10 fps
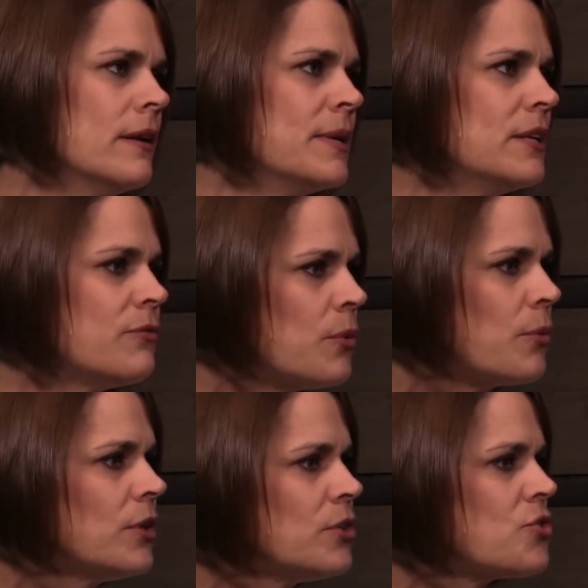I mean, if we're
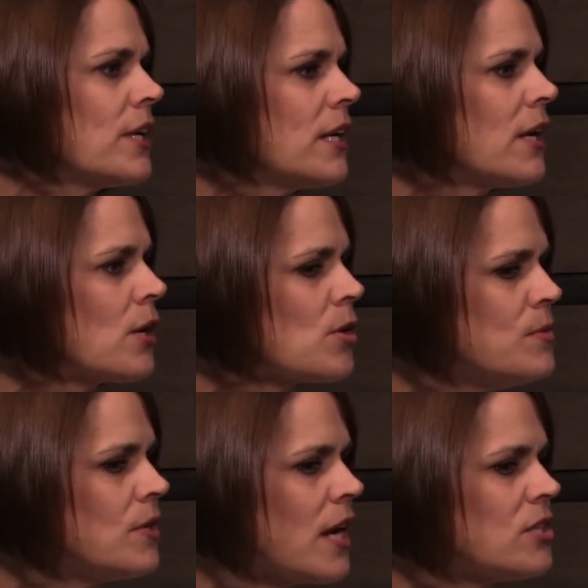really trying to get good
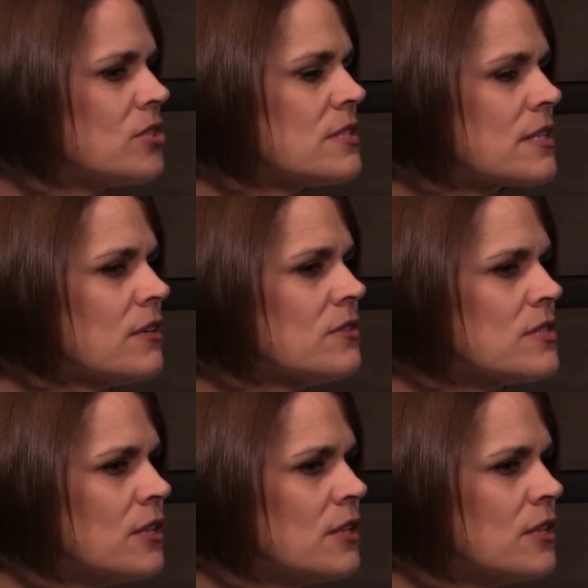communication skills,